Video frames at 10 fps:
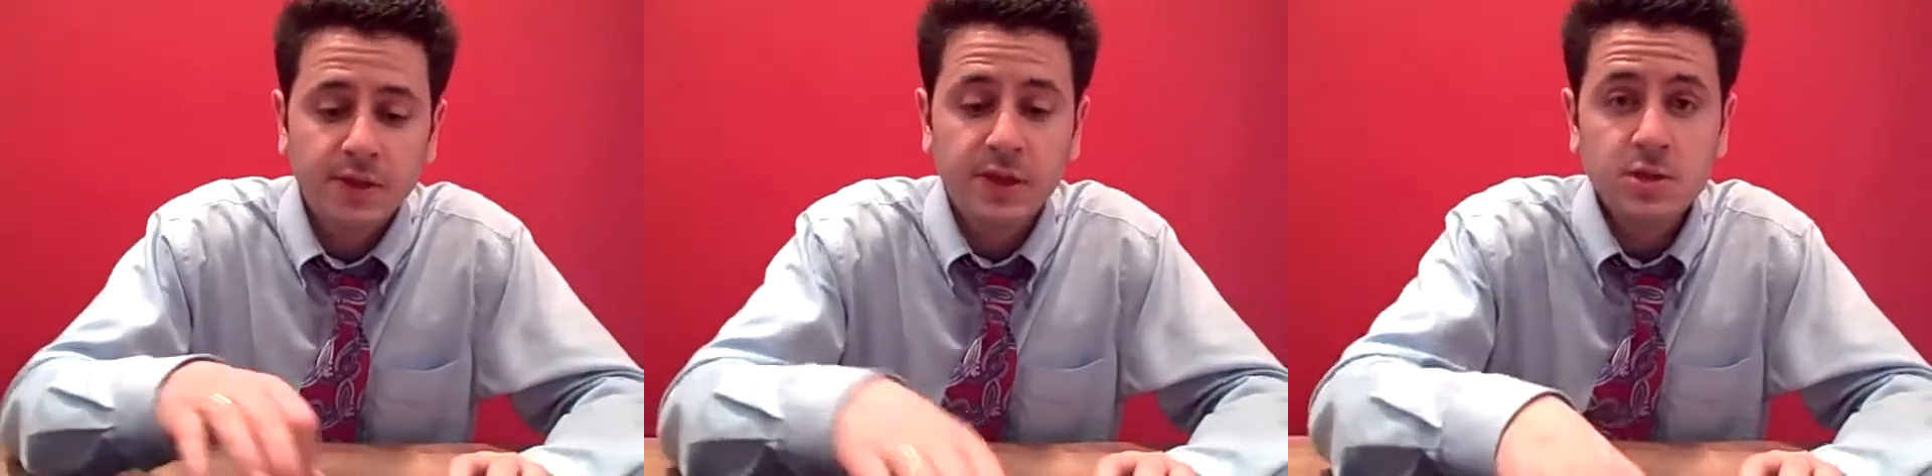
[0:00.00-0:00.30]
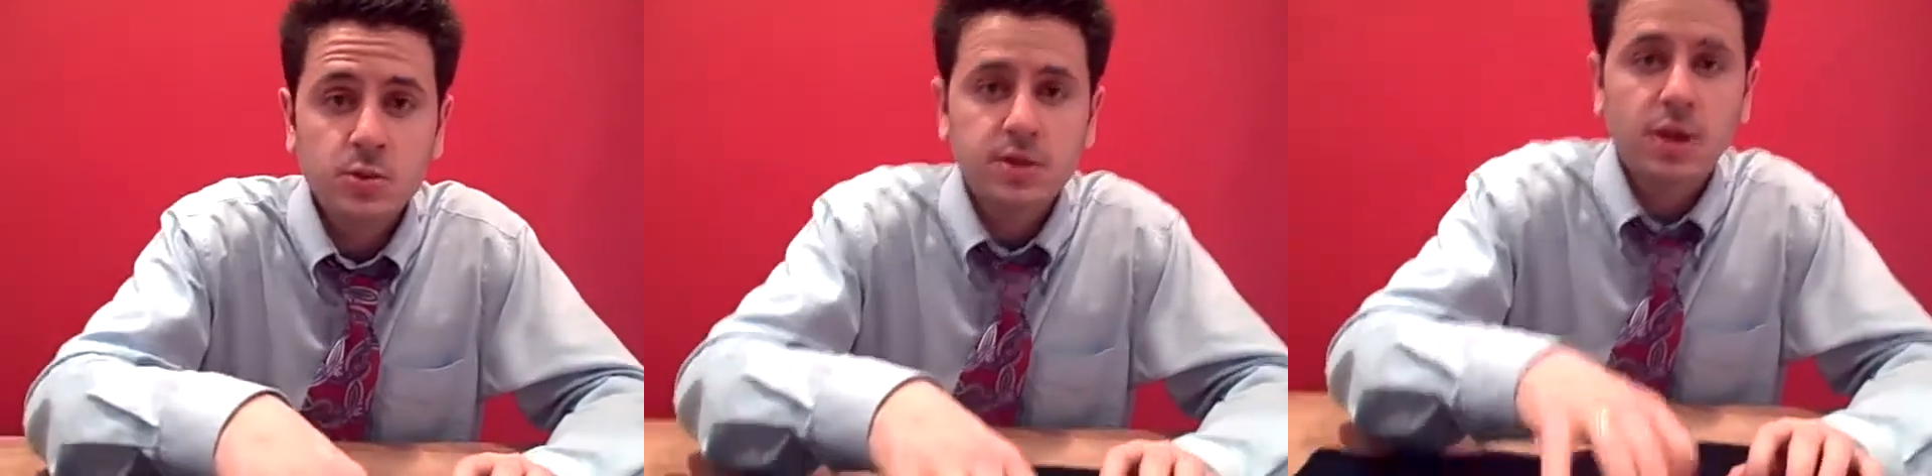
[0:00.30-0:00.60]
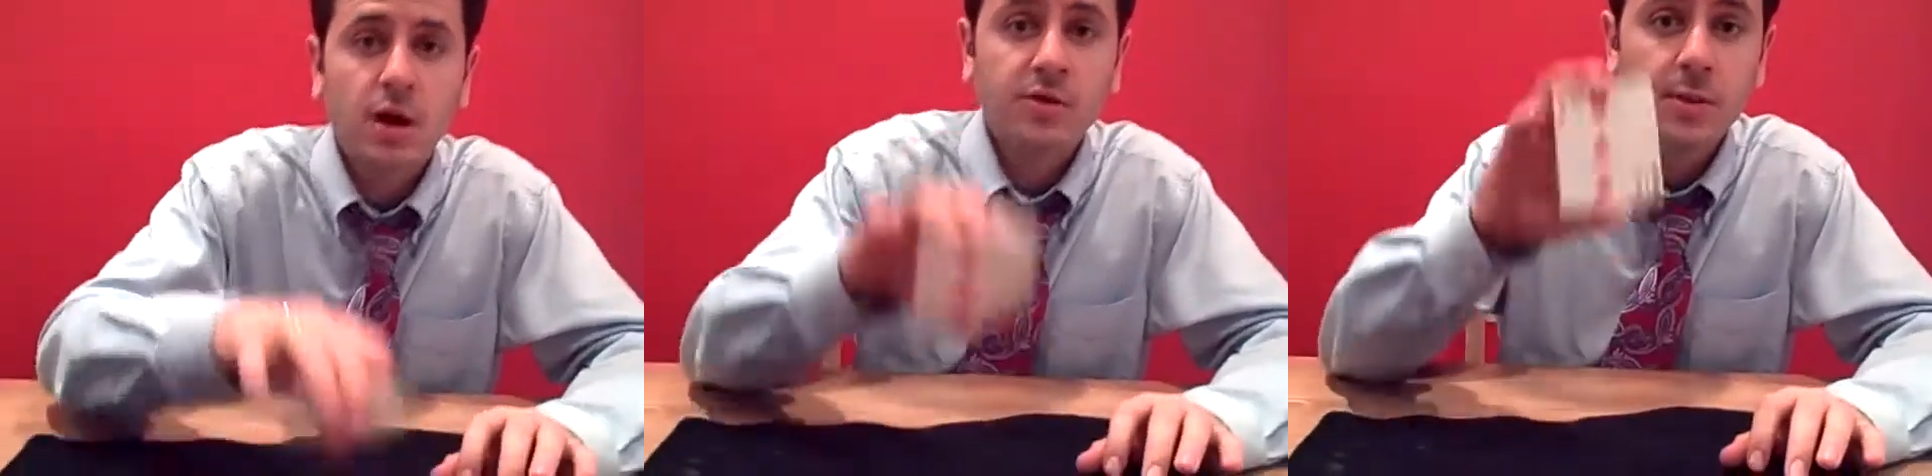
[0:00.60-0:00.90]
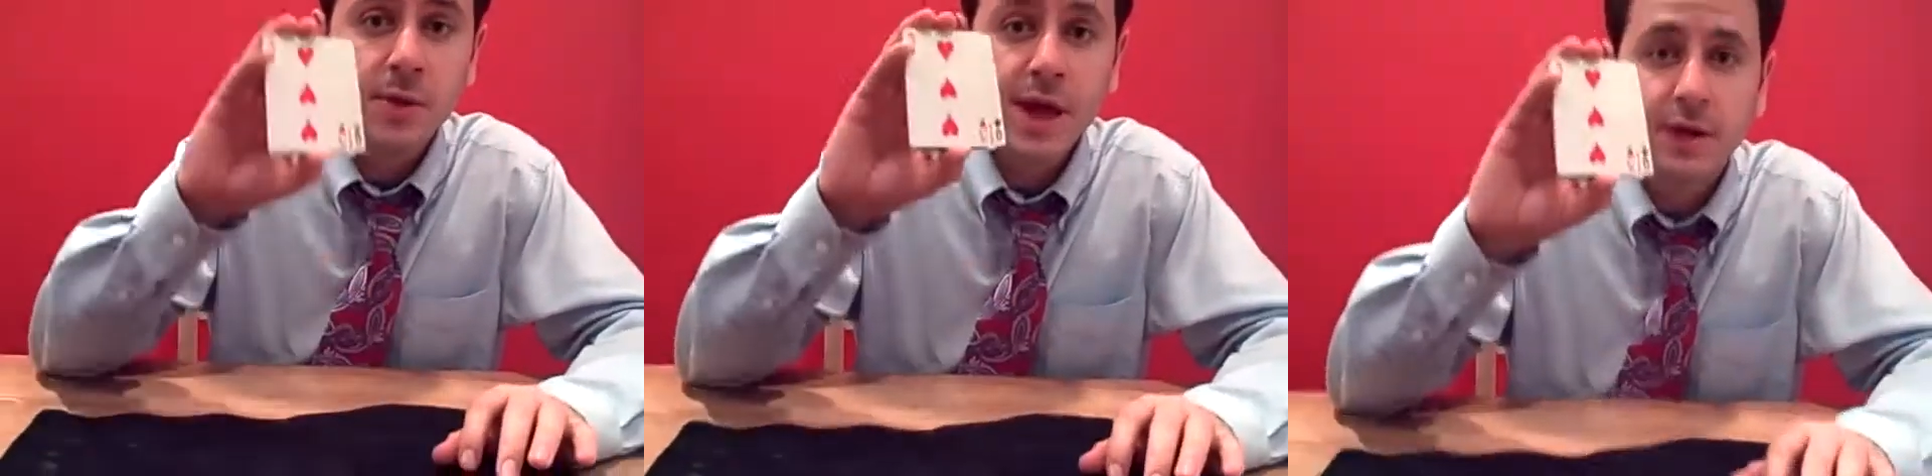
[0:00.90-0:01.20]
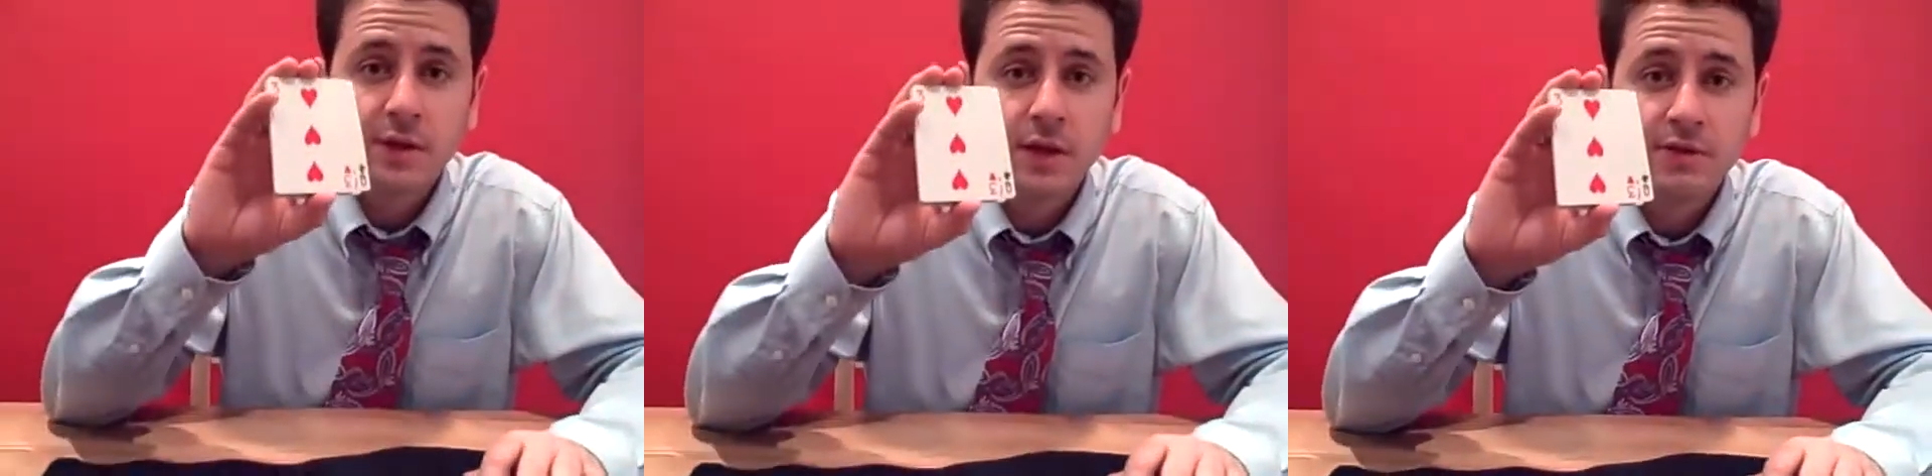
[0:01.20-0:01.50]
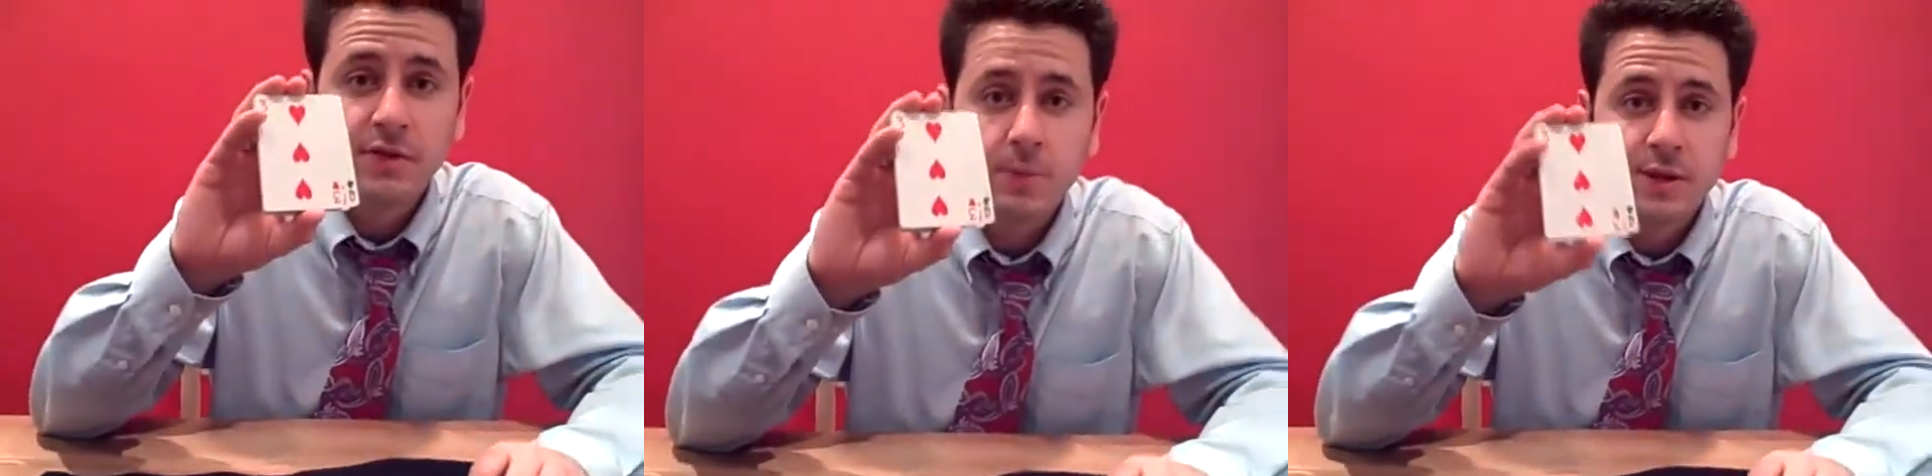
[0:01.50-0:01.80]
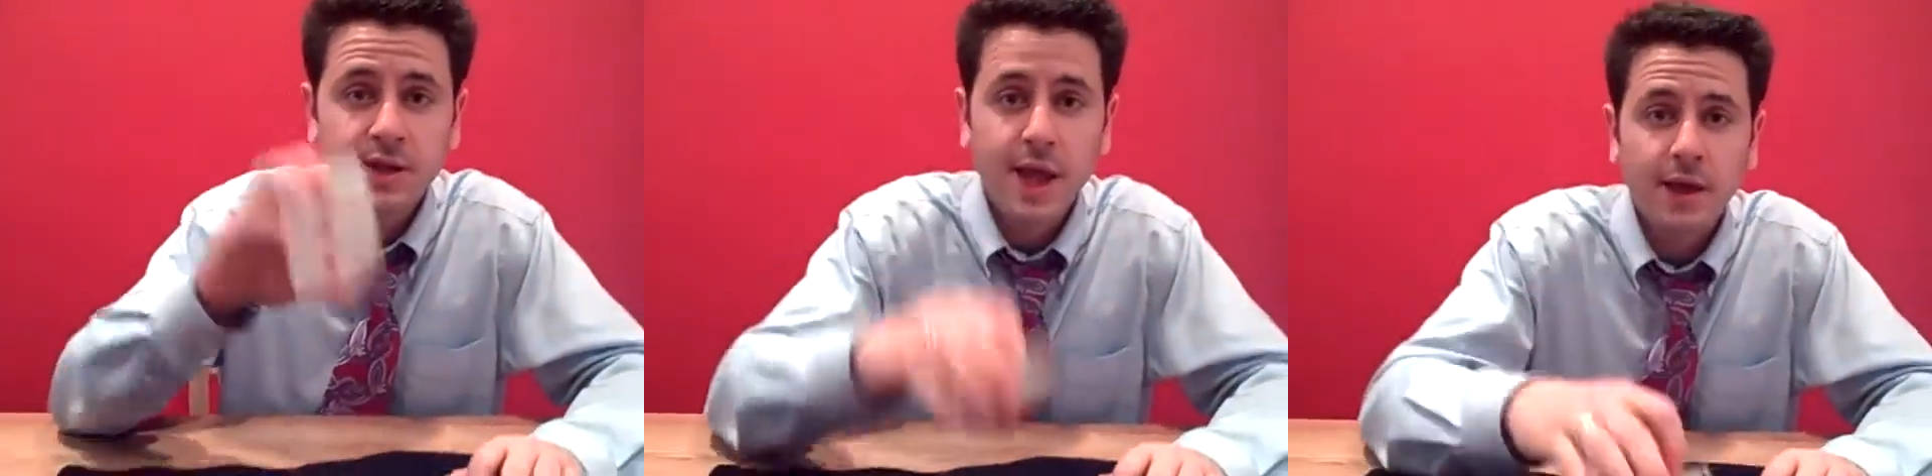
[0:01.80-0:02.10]
that this was the card they picked and lift
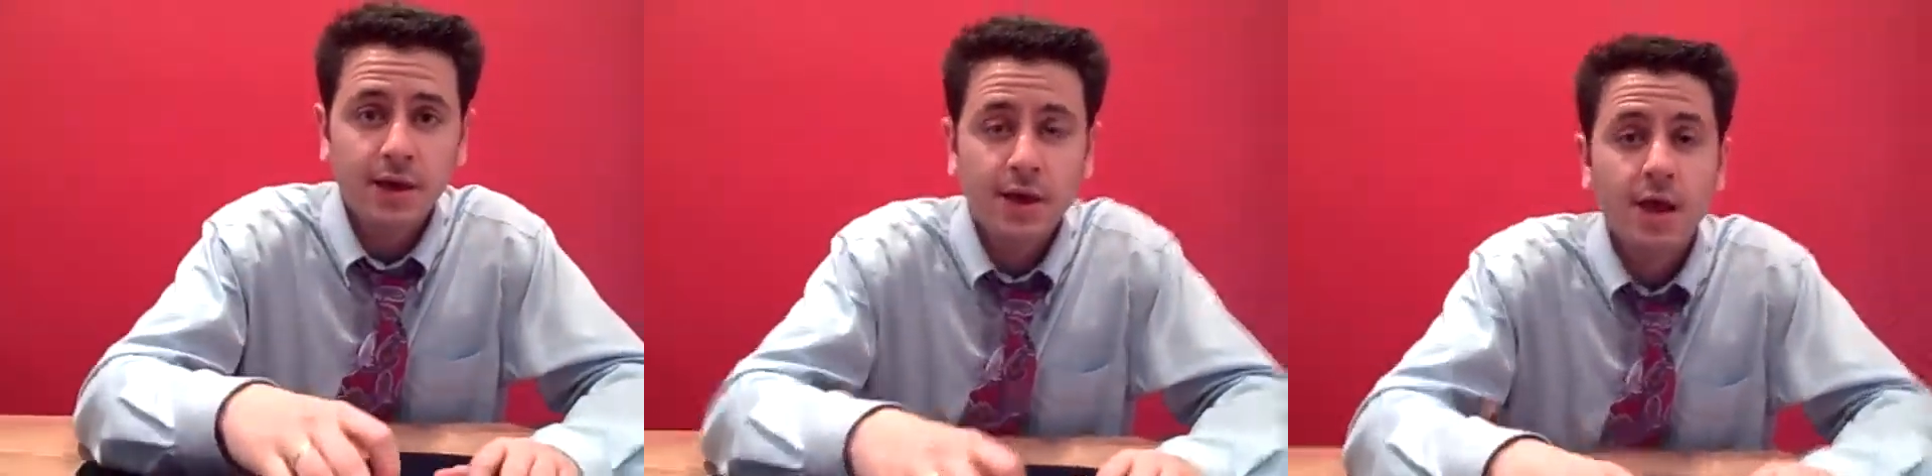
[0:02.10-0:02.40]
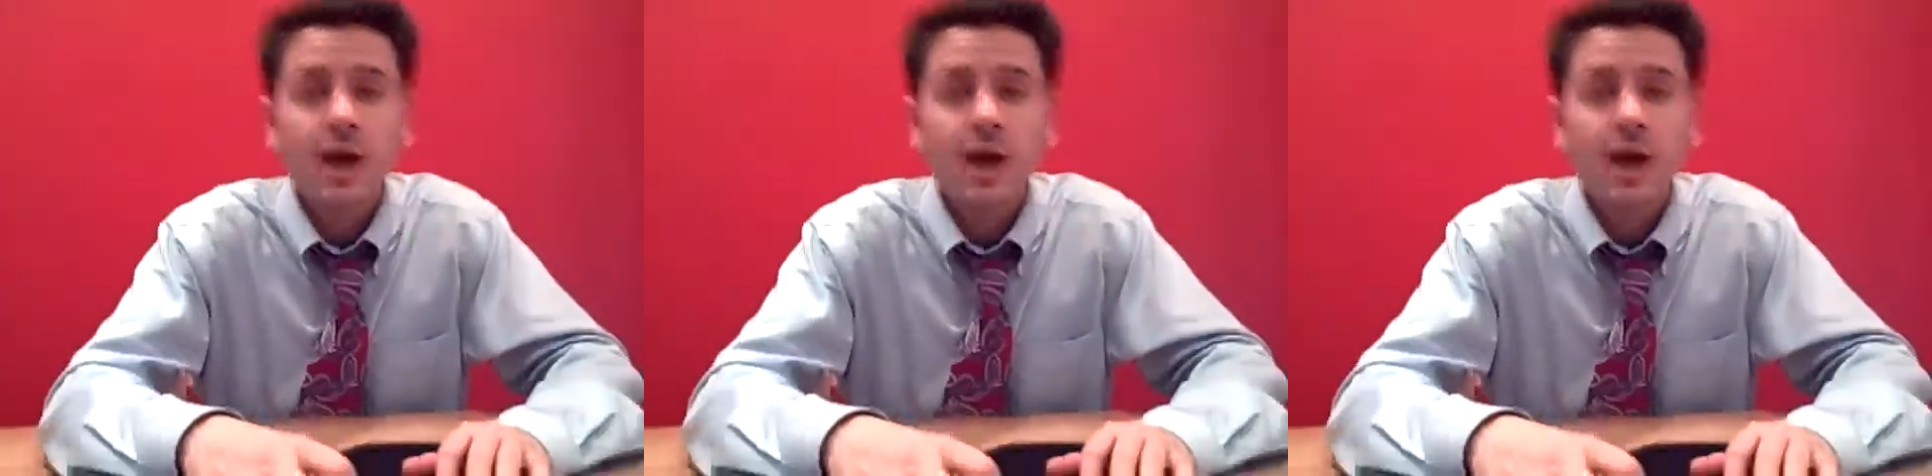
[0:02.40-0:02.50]
up the deck,